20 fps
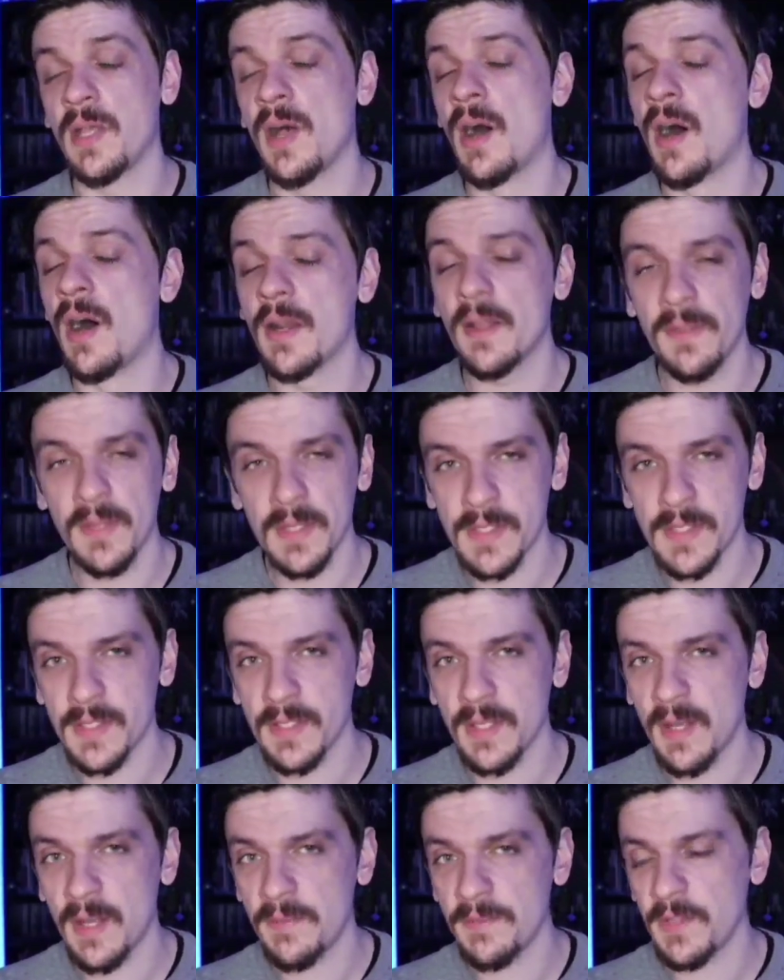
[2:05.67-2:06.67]
ton of this
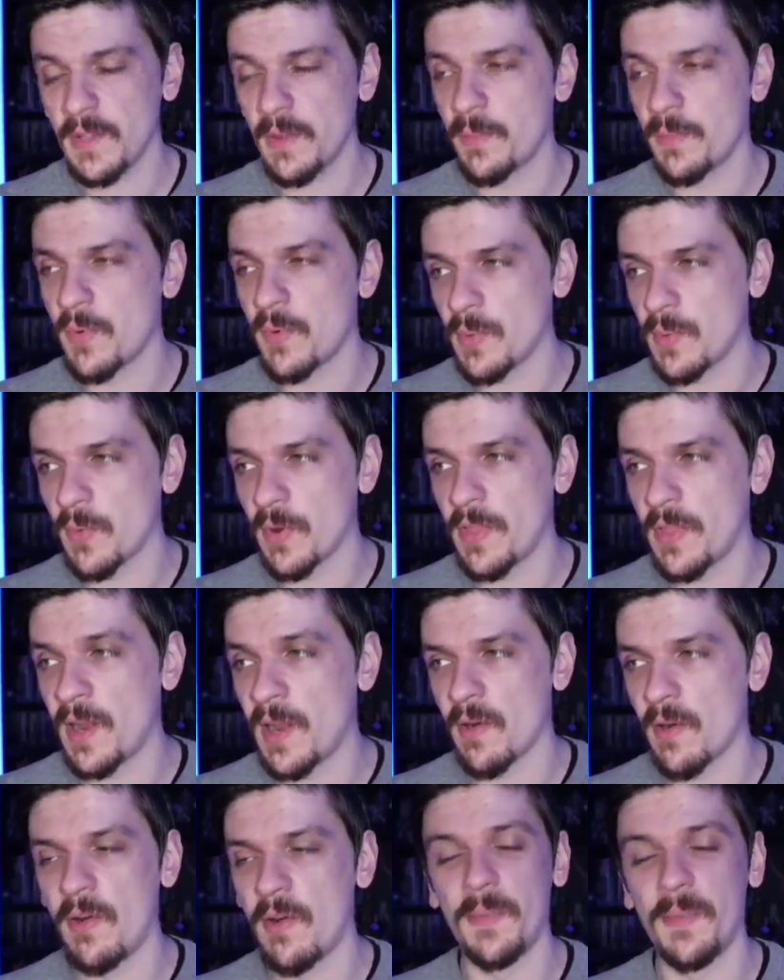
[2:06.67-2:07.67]
stuff to the point where
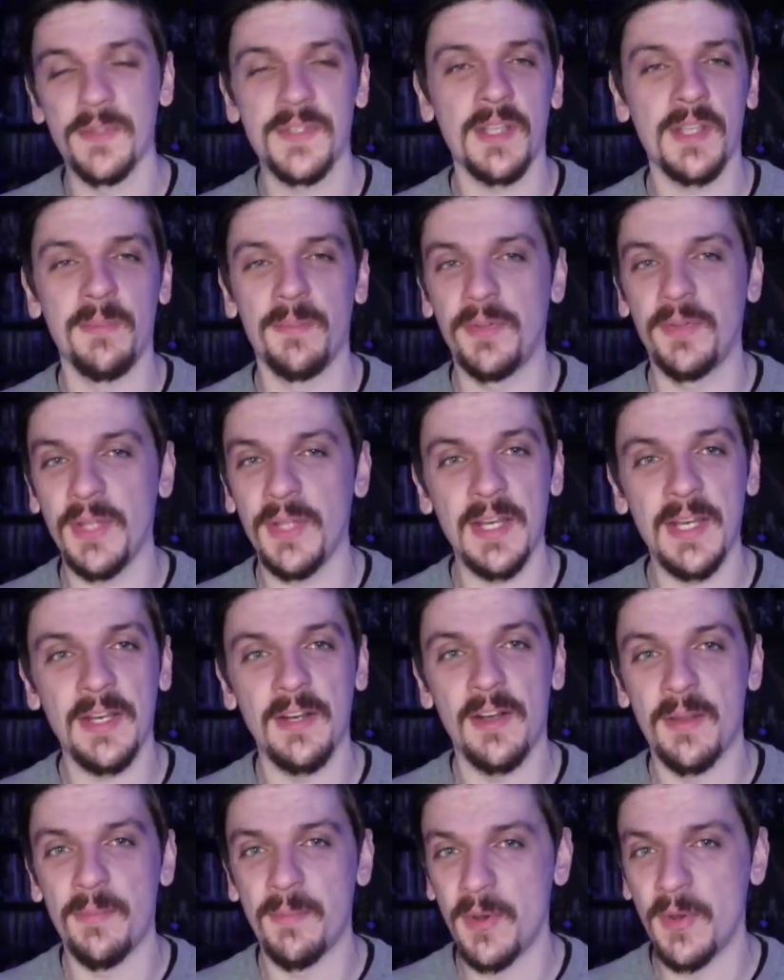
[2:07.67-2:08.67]
they're almost completed
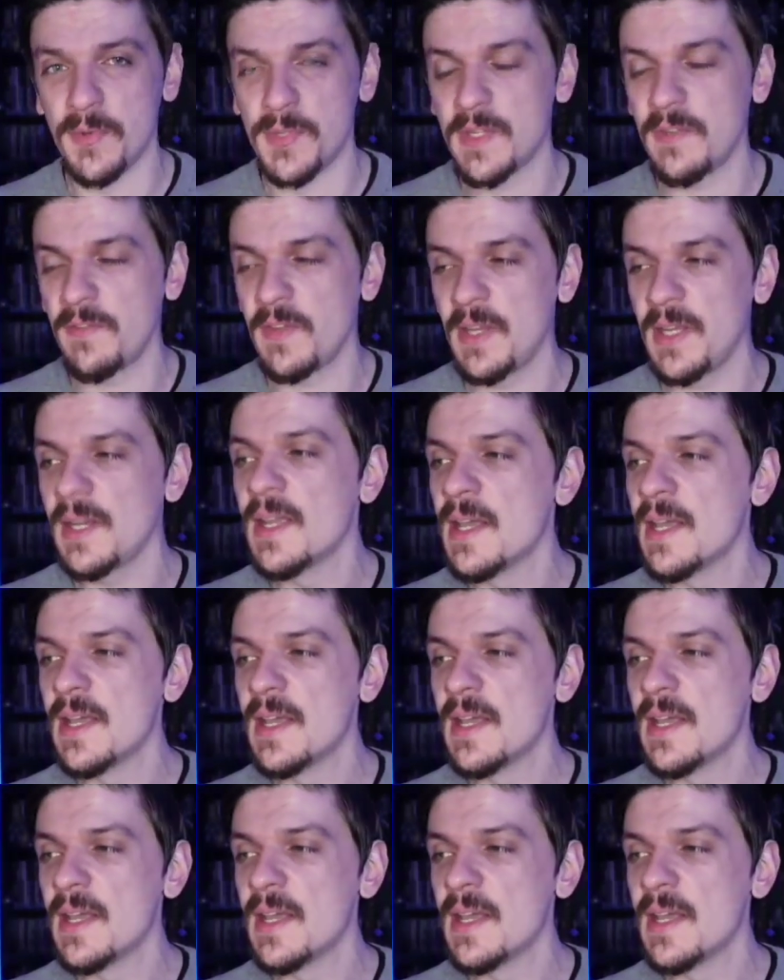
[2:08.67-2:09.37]
on most of it.